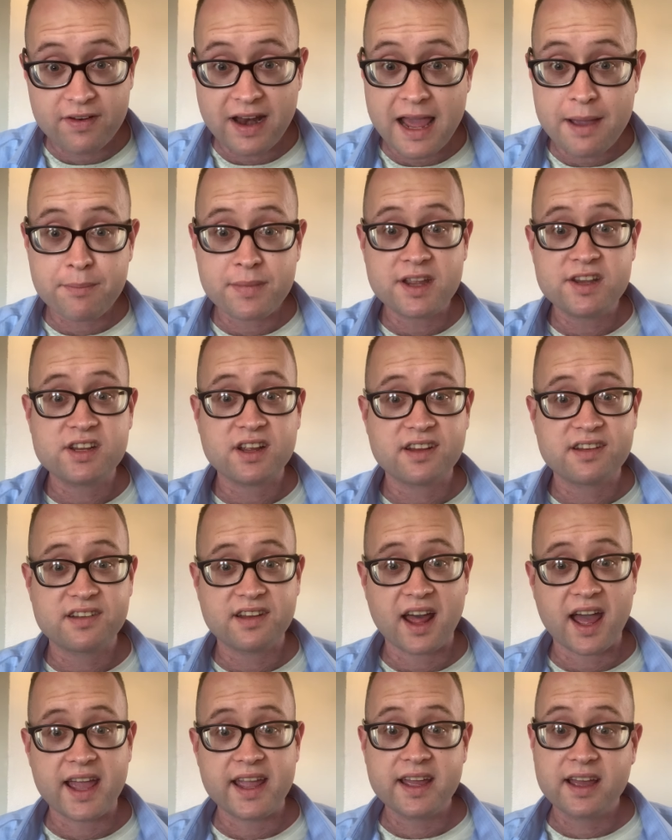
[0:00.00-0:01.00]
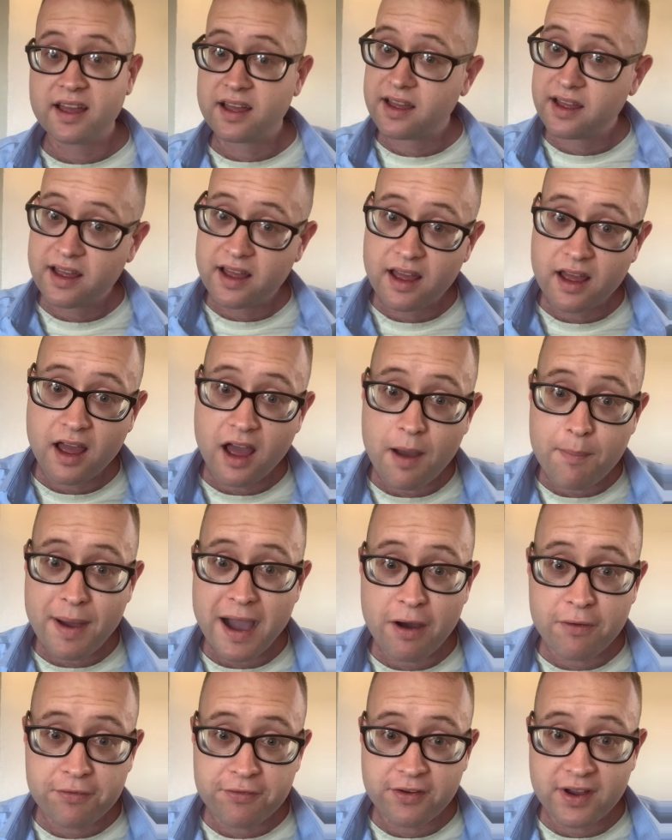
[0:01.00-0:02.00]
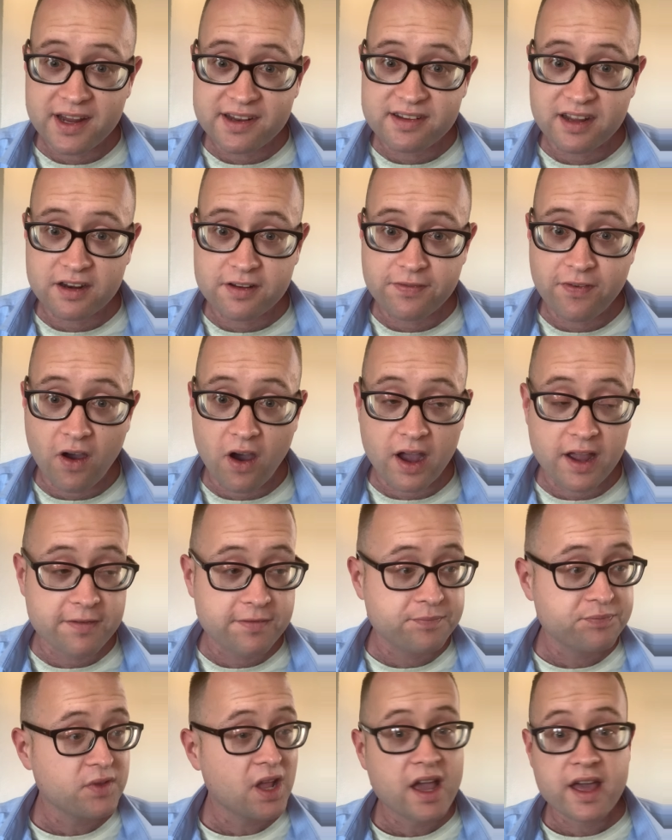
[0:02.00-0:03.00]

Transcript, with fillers: let me just say about 365,